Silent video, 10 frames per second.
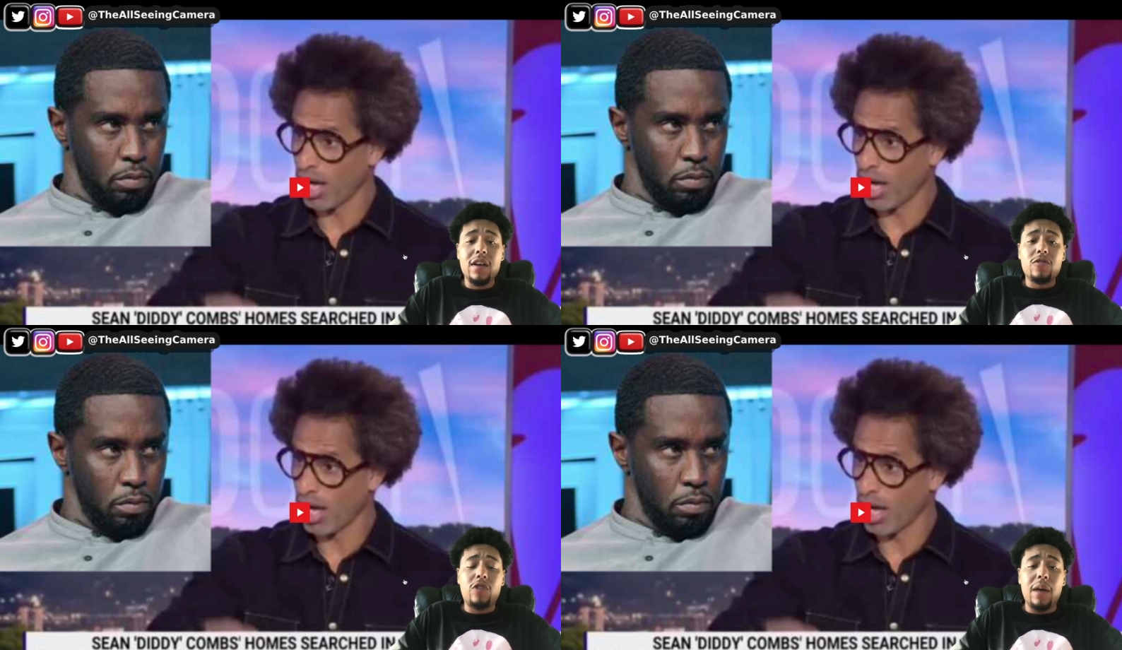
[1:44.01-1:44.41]

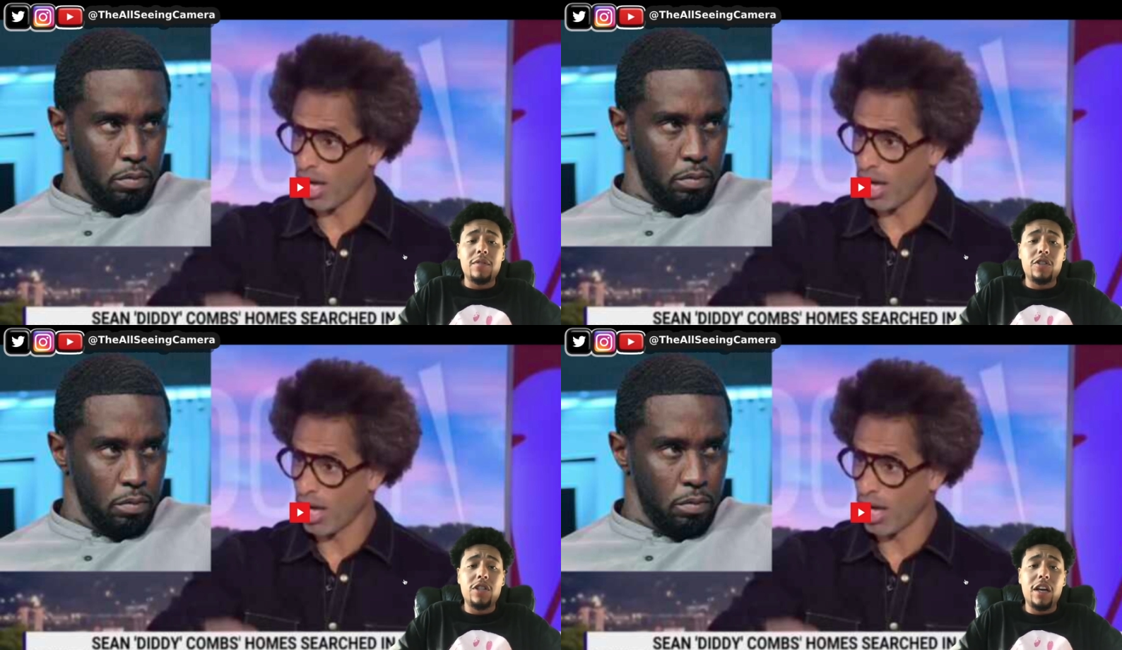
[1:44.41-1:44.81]
Speaker 1: Subscribe
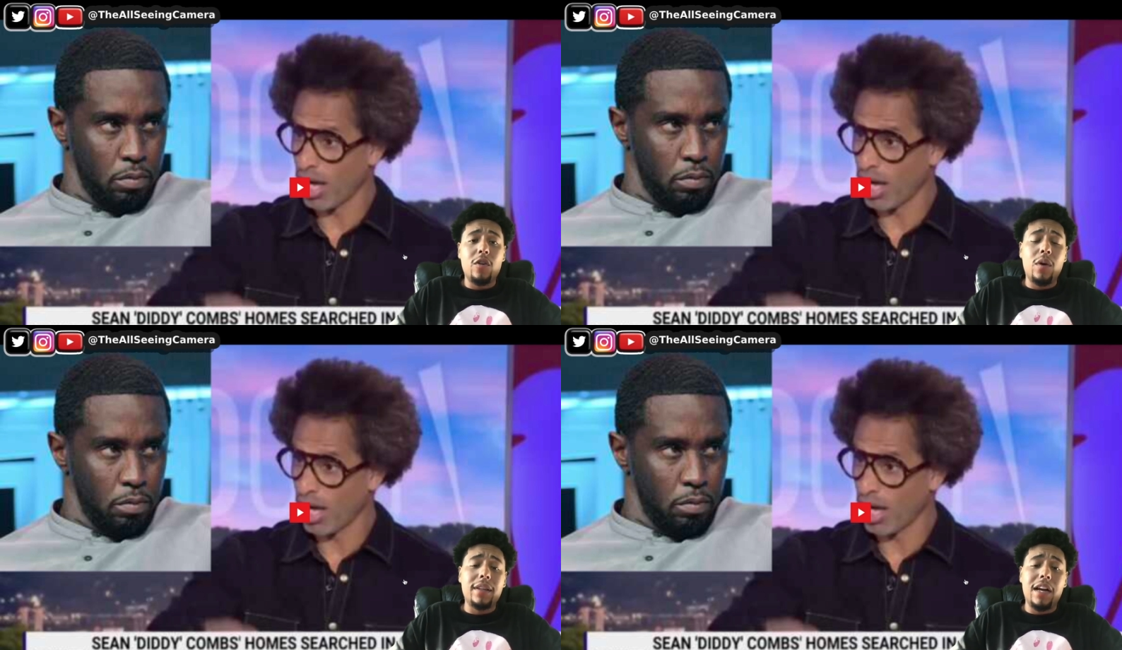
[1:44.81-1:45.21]
to the
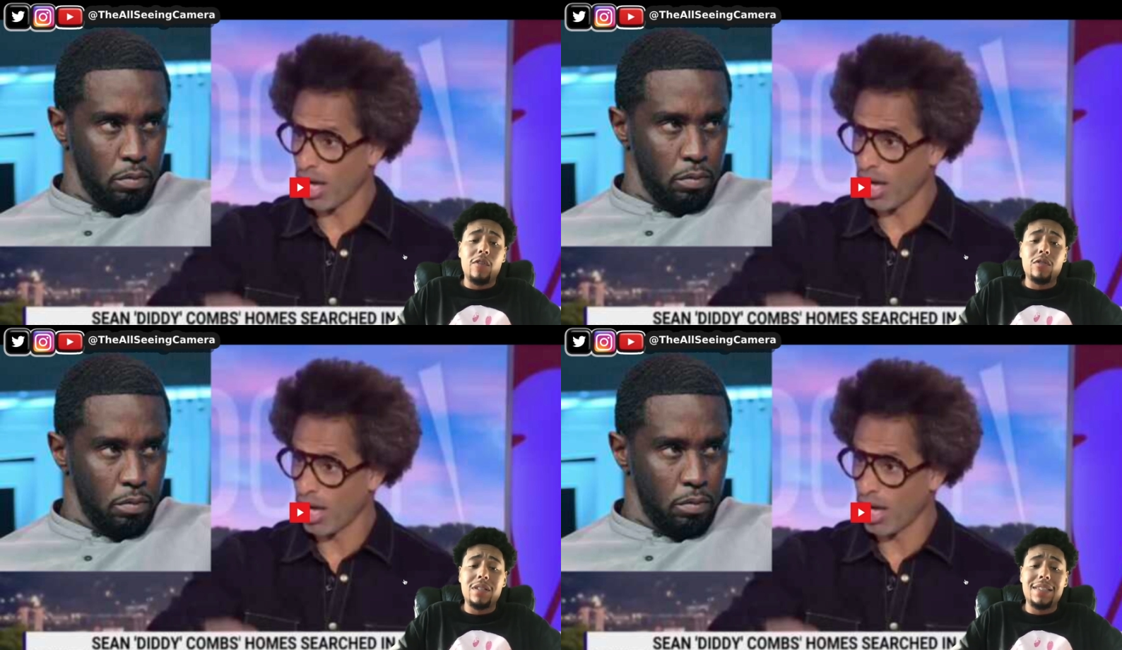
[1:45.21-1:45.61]
channel. on that
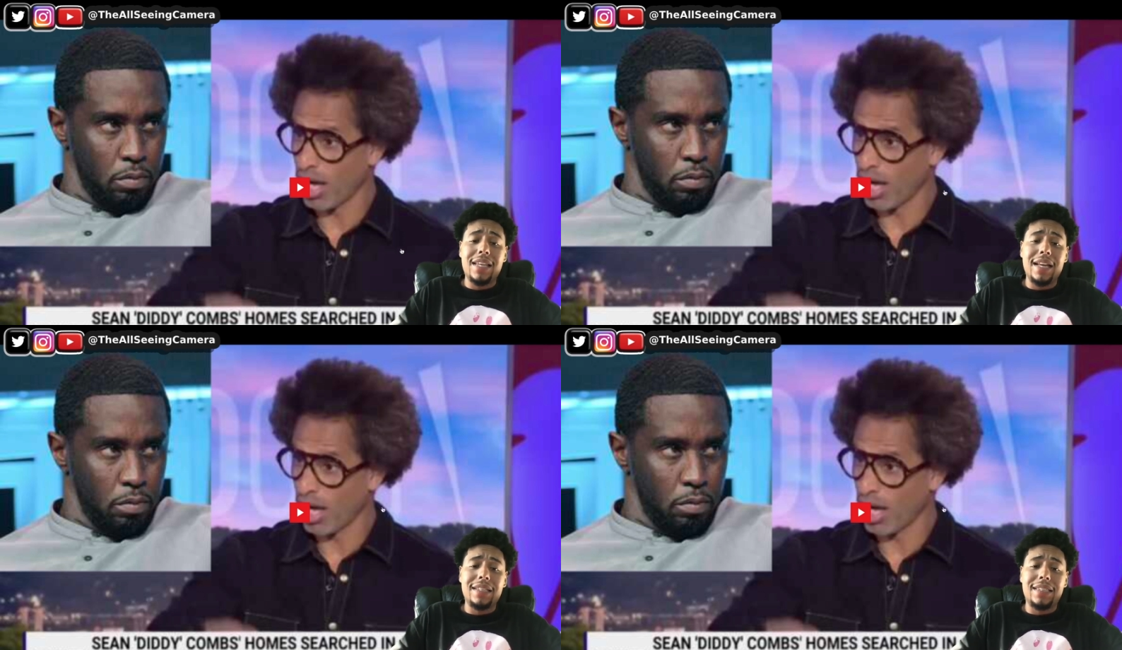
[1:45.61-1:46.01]
road to
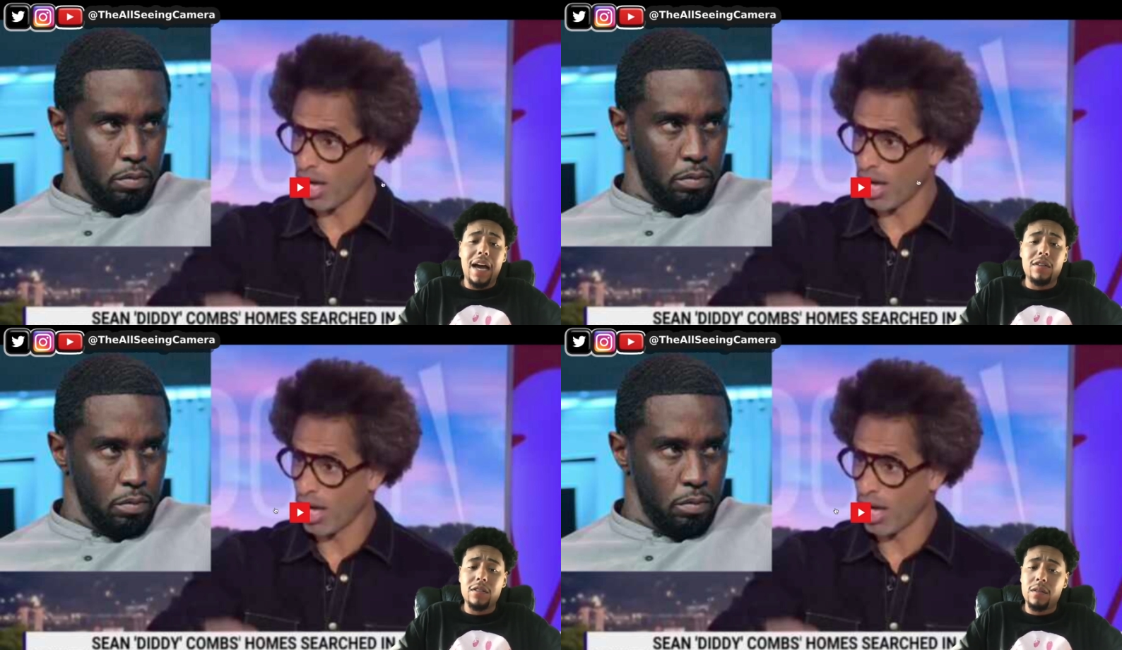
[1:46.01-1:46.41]
10,000